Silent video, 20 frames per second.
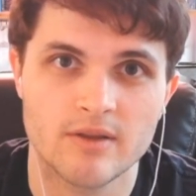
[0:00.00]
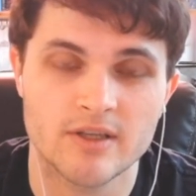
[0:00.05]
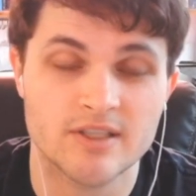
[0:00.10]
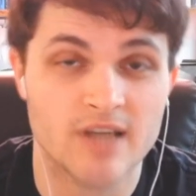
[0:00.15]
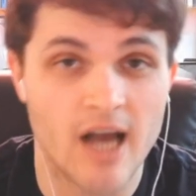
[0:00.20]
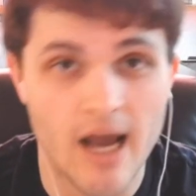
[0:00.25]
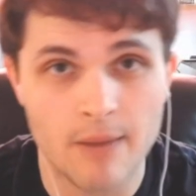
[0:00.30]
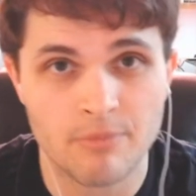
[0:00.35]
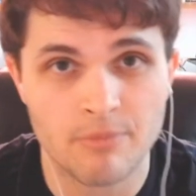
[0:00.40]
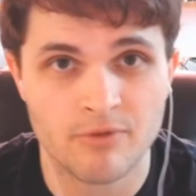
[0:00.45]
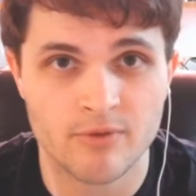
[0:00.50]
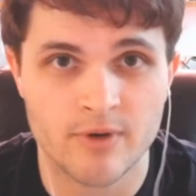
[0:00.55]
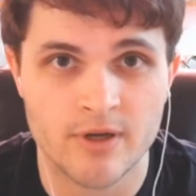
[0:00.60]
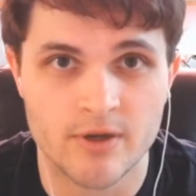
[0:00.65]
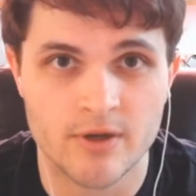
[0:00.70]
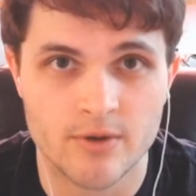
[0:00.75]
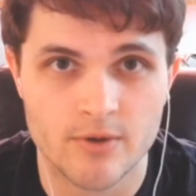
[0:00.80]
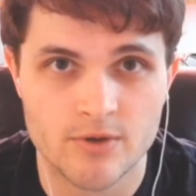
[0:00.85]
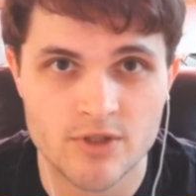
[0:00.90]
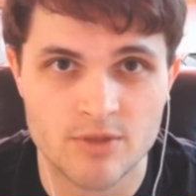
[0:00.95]
the top 3
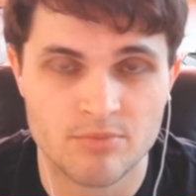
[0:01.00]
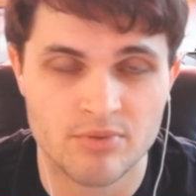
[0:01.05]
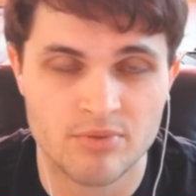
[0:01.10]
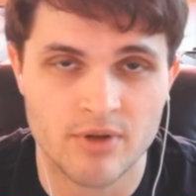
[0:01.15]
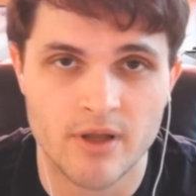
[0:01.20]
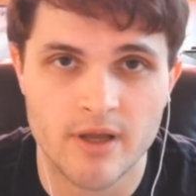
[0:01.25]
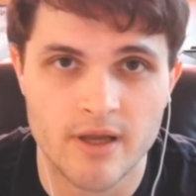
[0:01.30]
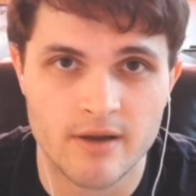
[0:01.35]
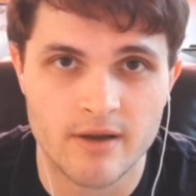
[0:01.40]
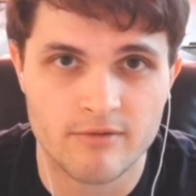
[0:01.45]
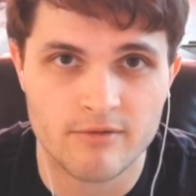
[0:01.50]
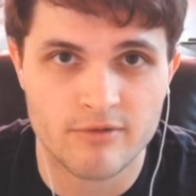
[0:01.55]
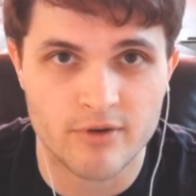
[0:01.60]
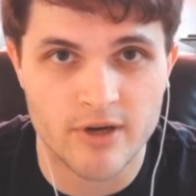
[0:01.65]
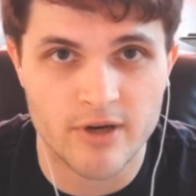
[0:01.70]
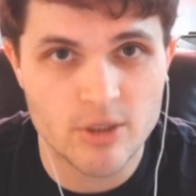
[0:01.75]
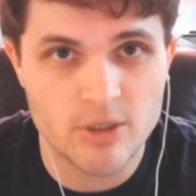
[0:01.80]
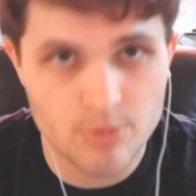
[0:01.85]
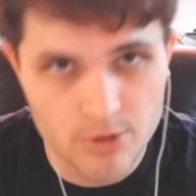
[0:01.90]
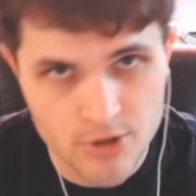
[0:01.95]
heroes to play for
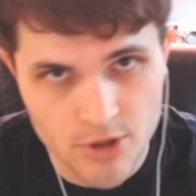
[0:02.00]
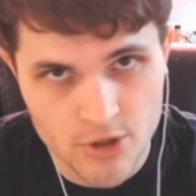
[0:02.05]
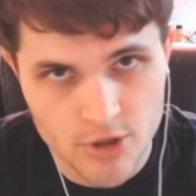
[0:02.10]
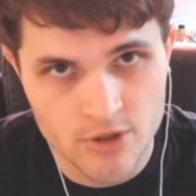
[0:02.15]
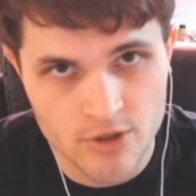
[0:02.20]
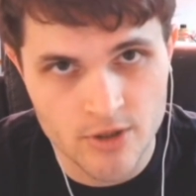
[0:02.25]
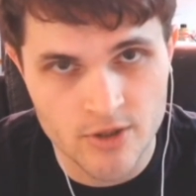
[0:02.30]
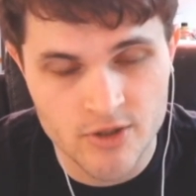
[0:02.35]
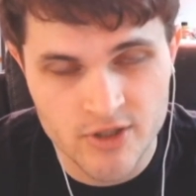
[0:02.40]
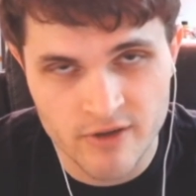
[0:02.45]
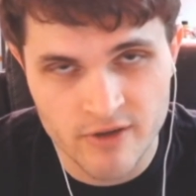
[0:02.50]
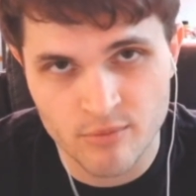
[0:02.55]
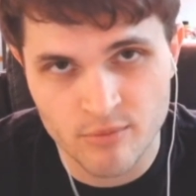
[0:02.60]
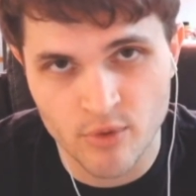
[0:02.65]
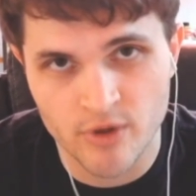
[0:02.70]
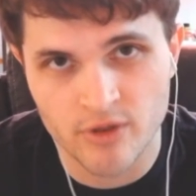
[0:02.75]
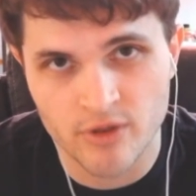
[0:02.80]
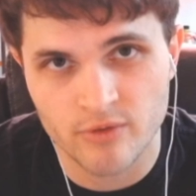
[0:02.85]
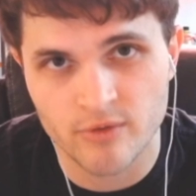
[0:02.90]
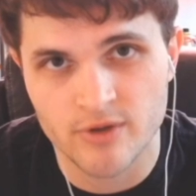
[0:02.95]
each position in
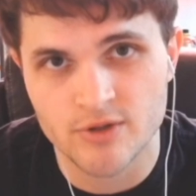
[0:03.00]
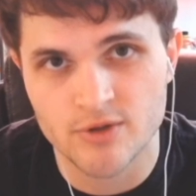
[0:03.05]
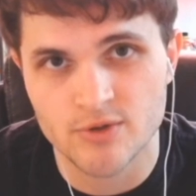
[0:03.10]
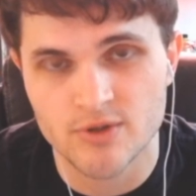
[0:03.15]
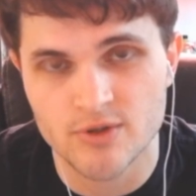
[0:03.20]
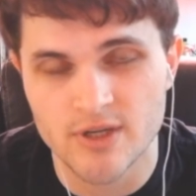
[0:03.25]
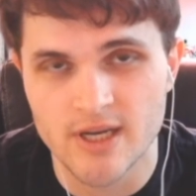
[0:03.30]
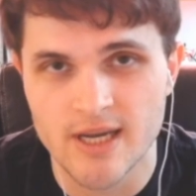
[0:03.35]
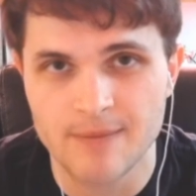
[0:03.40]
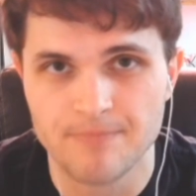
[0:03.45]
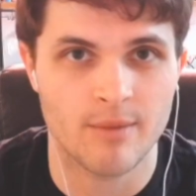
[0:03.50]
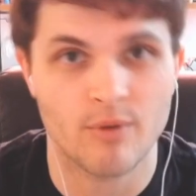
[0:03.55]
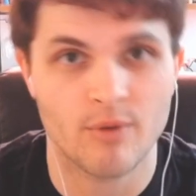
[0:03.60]
7.32D,